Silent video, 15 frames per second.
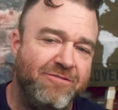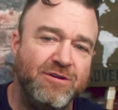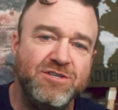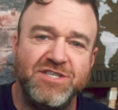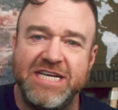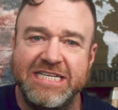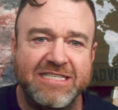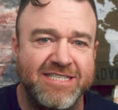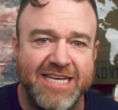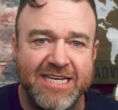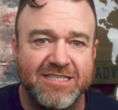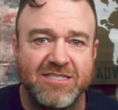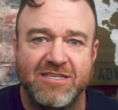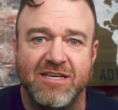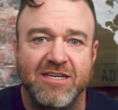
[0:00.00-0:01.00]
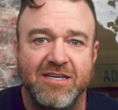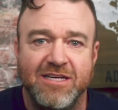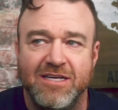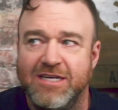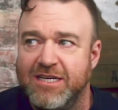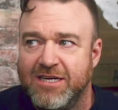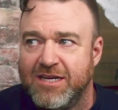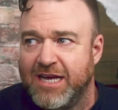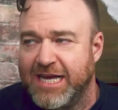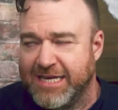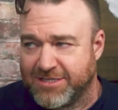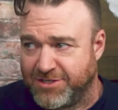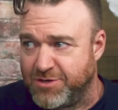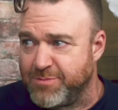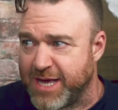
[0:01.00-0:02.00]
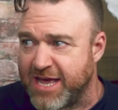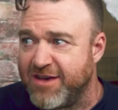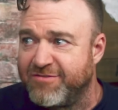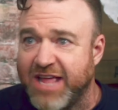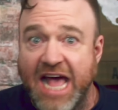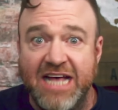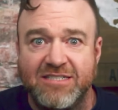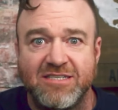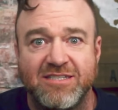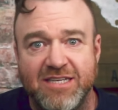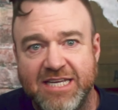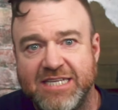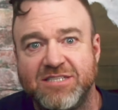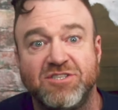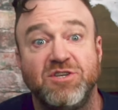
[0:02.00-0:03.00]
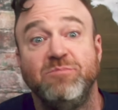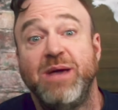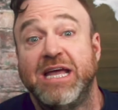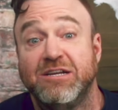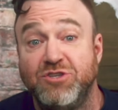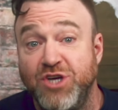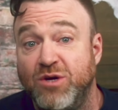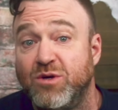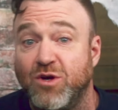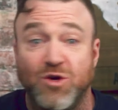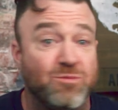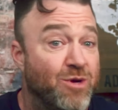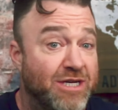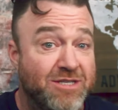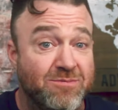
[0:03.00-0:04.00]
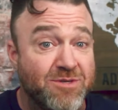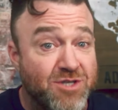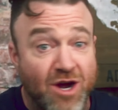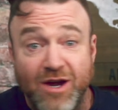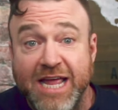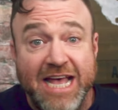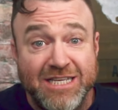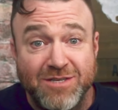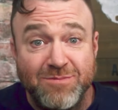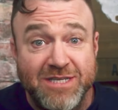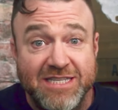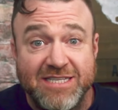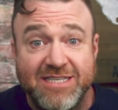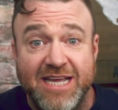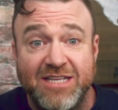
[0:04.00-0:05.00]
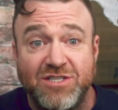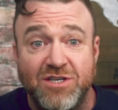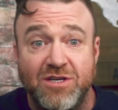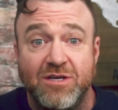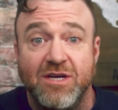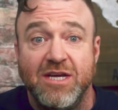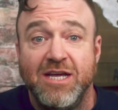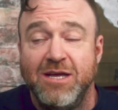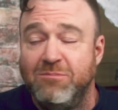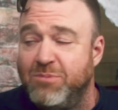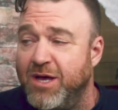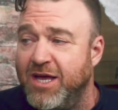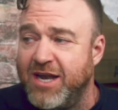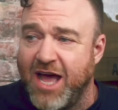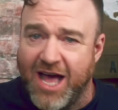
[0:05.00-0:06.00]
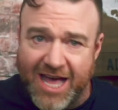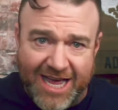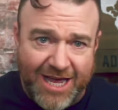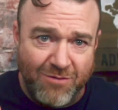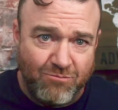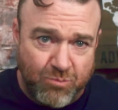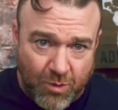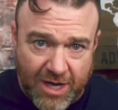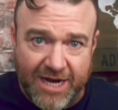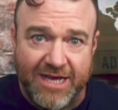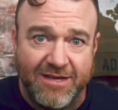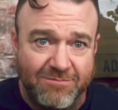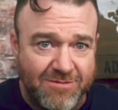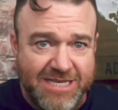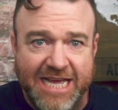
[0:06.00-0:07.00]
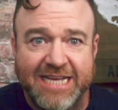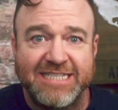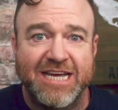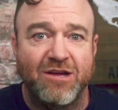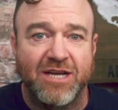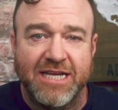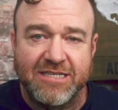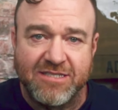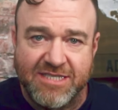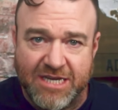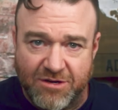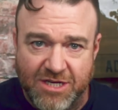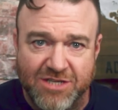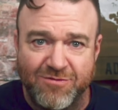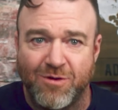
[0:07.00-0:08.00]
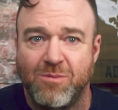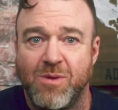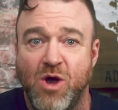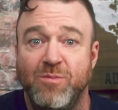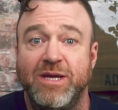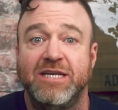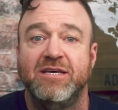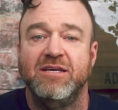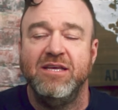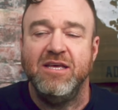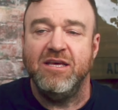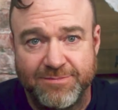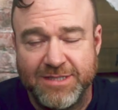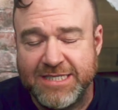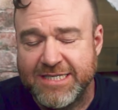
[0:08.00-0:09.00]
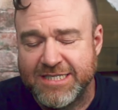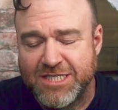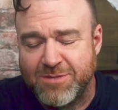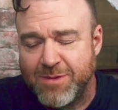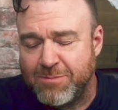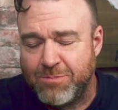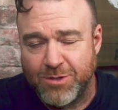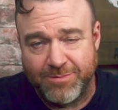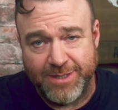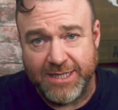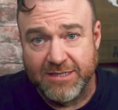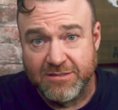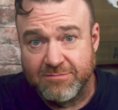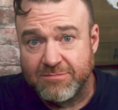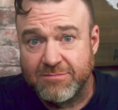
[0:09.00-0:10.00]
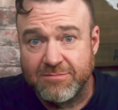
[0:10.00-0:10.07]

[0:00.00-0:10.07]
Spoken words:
first instinct, as you may have guessed, is to make a joke or bring some sarcasm to this answer, but I want to take it down and get serious for a moment. Listen to me, Booby.